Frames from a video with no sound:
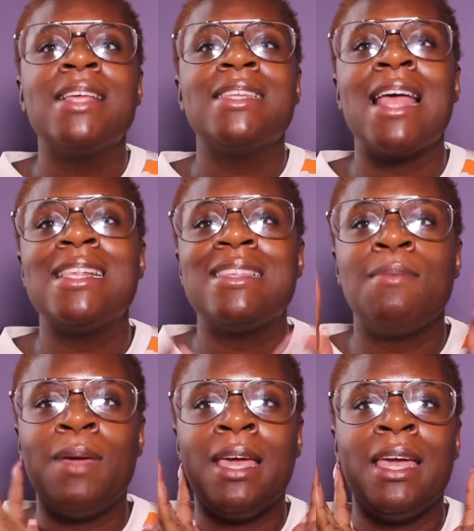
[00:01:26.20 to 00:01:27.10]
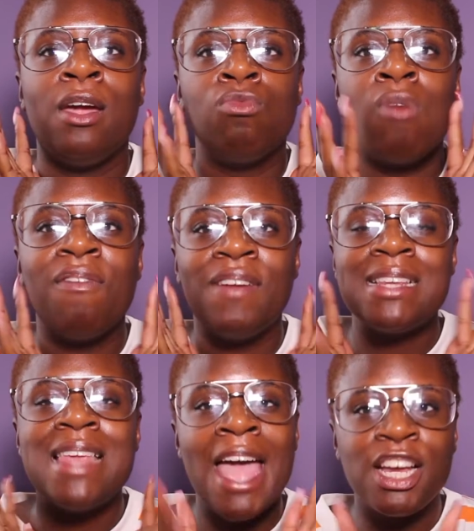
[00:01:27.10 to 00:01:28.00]
tends to be rough
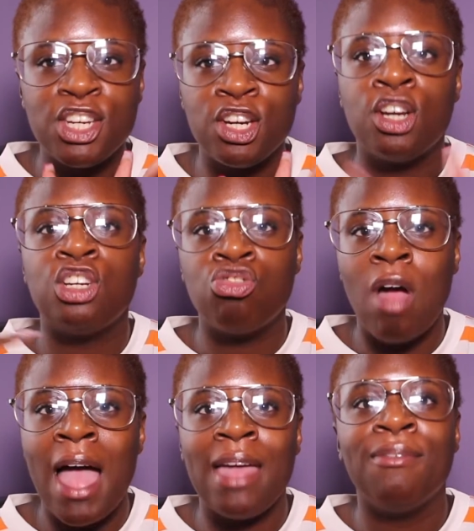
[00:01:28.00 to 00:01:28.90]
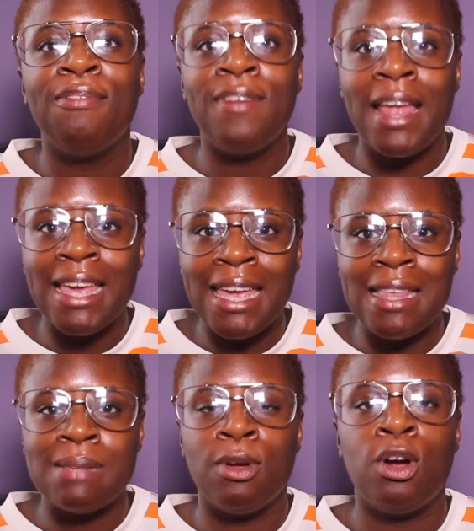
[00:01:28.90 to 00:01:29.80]
in texture, dry and flaky.
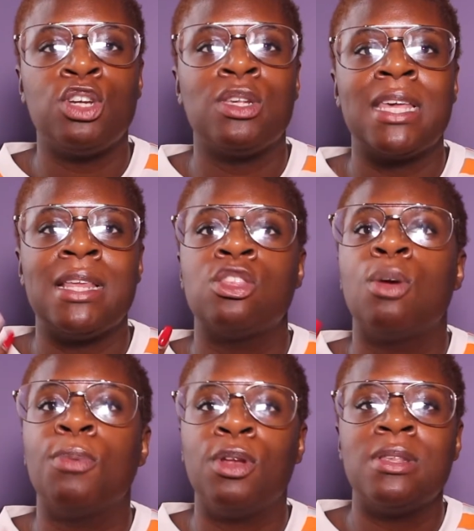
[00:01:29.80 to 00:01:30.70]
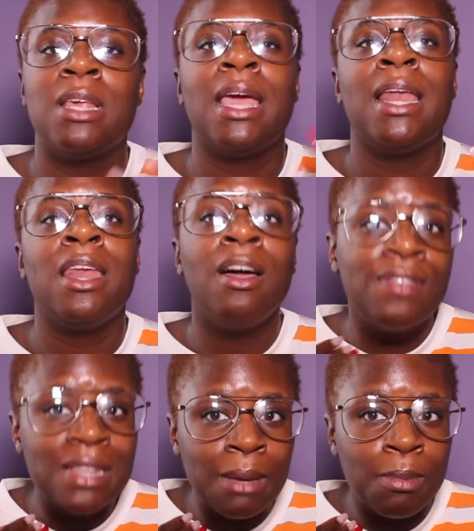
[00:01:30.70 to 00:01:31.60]
That's because your skin is not producing enough
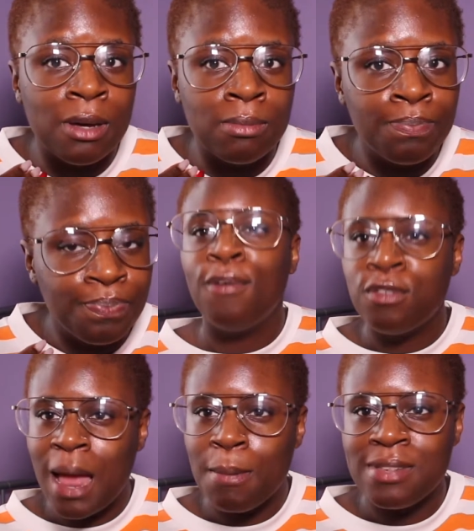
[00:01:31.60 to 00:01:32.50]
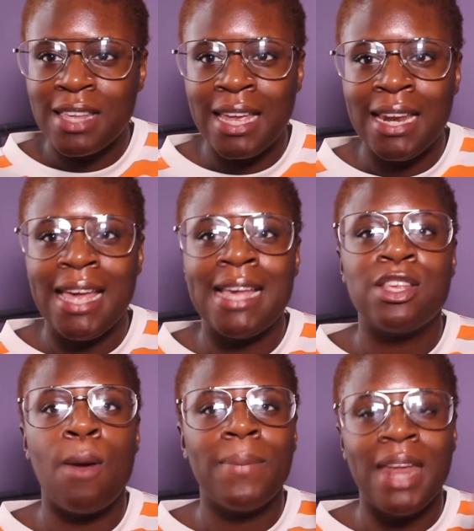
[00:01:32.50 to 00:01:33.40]
sebum. 4th type of skin is
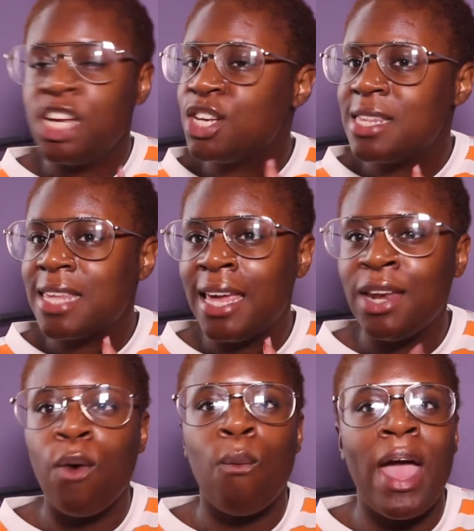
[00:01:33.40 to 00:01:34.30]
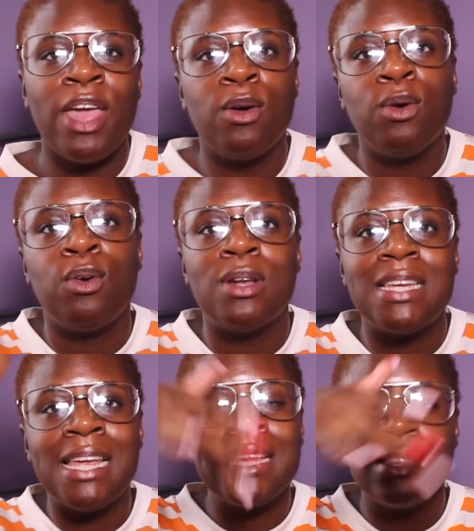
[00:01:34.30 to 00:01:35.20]
combination skin, where your
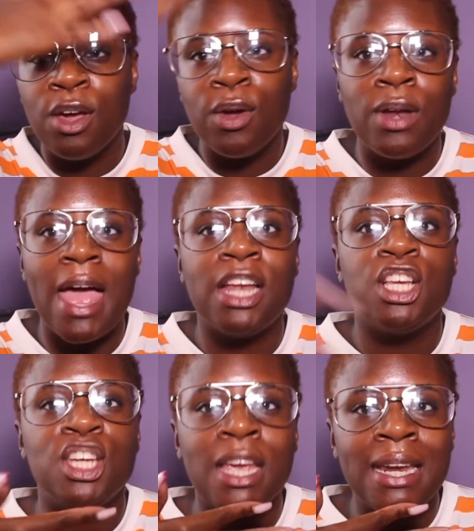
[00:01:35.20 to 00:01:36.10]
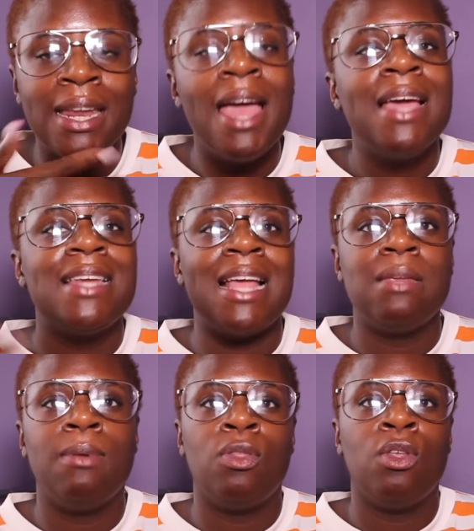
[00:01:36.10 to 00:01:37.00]
T-zone and chin tend
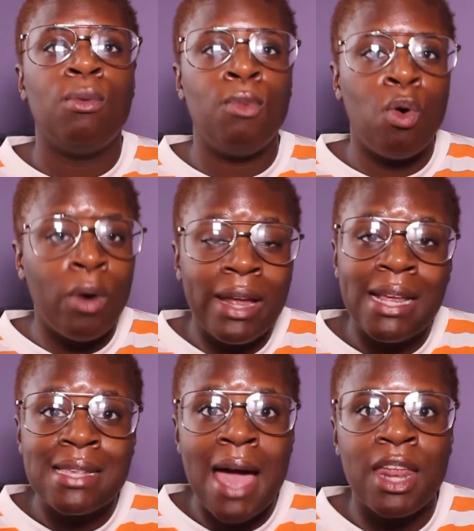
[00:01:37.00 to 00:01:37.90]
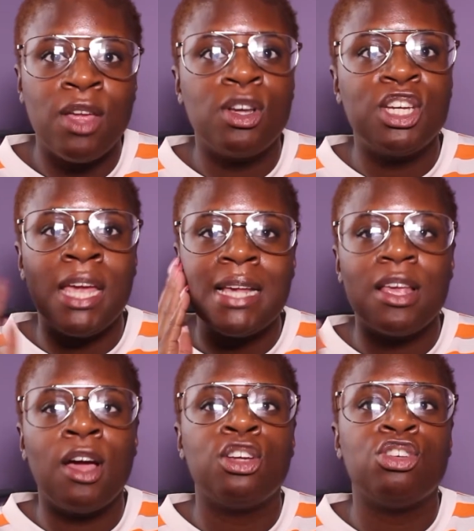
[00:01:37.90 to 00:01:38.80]
to be on the more oily side and your cheeks
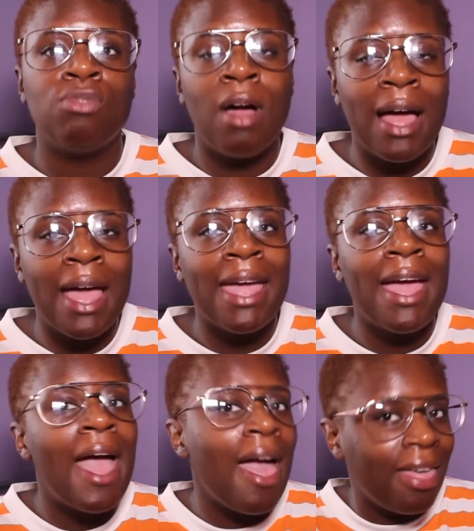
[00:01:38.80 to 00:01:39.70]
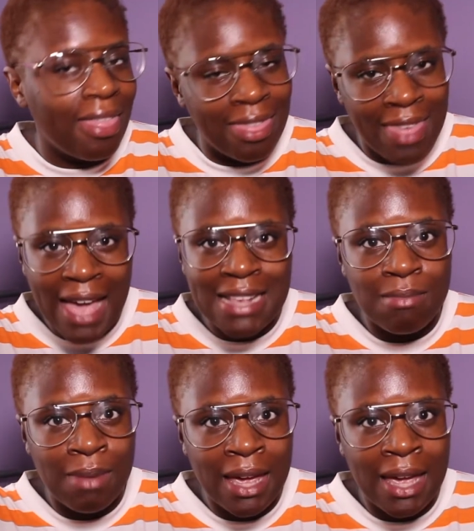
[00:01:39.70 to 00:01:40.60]
are dry. That is
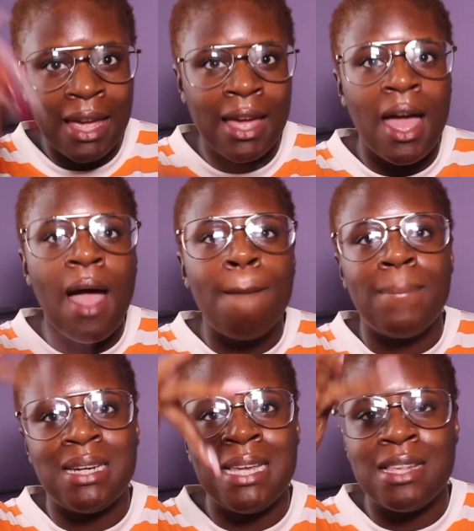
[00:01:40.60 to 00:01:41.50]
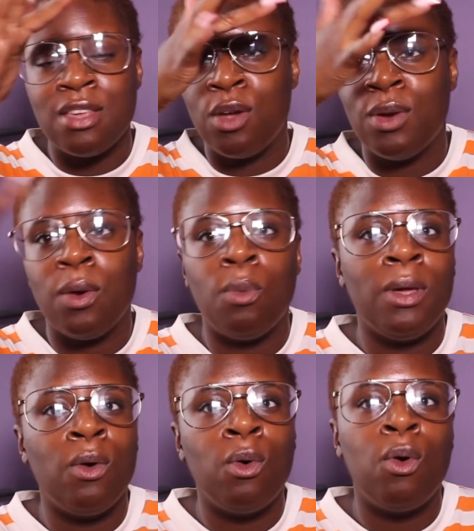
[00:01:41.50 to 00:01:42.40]
me. My T-zone will
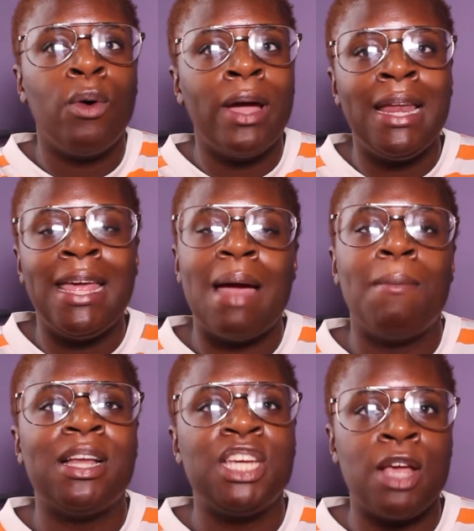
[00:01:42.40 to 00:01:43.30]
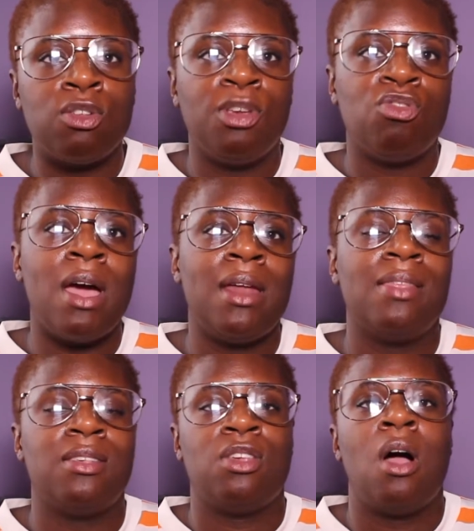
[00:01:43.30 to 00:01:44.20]
be all oily and my cheeks will be dry like
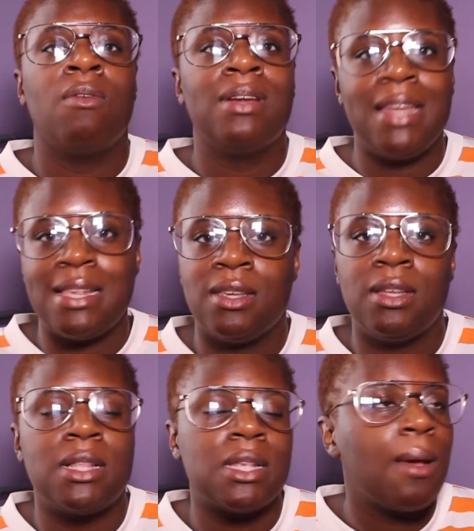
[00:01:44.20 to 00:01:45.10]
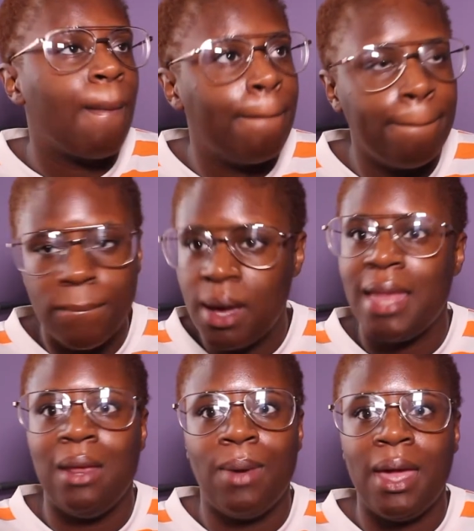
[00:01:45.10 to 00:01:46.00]
the Sahara Desert. But
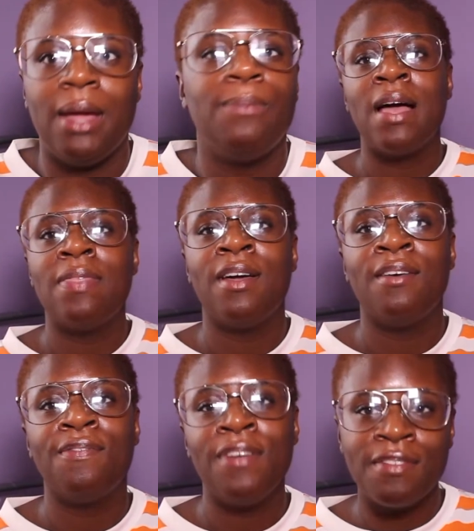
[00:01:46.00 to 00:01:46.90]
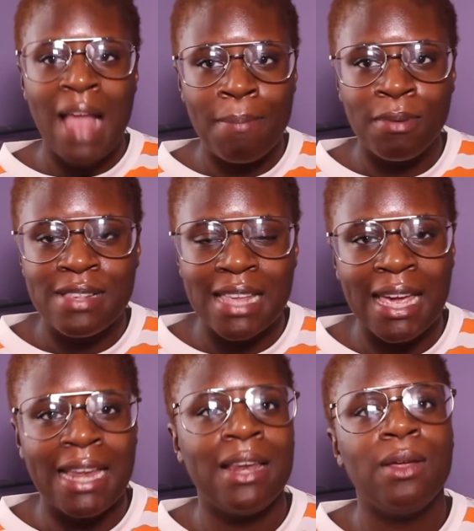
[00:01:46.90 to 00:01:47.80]
anyway, and the 5th type of
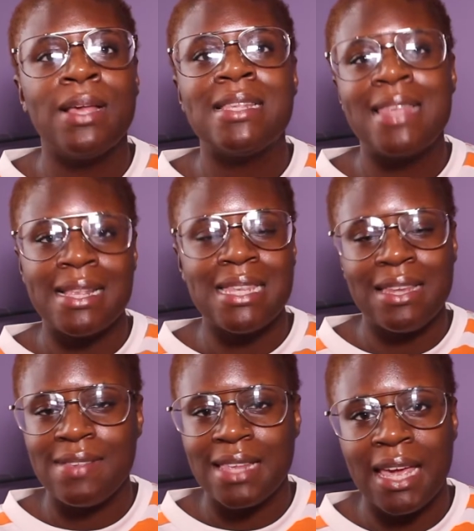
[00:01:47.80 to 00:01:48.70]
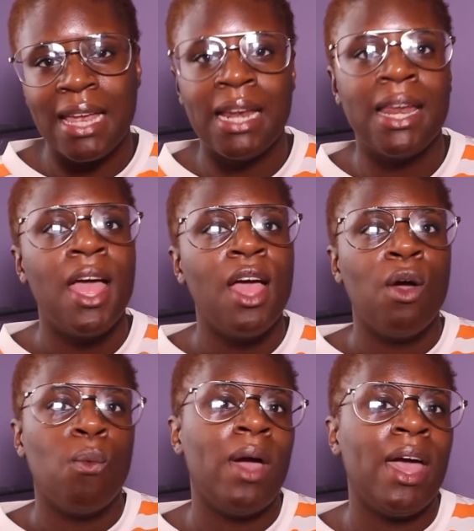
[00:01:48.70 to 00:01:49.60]
skin is sensitive skin,
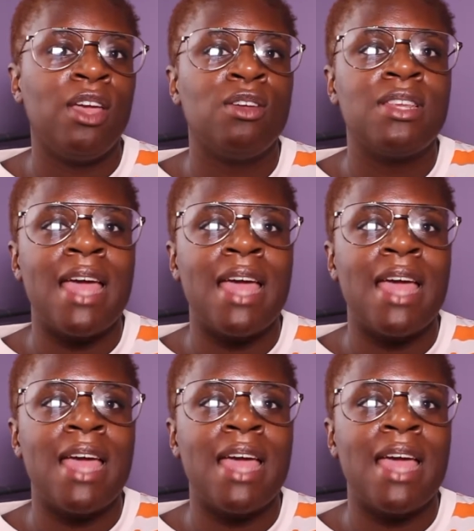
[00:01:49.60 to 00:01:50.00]
where your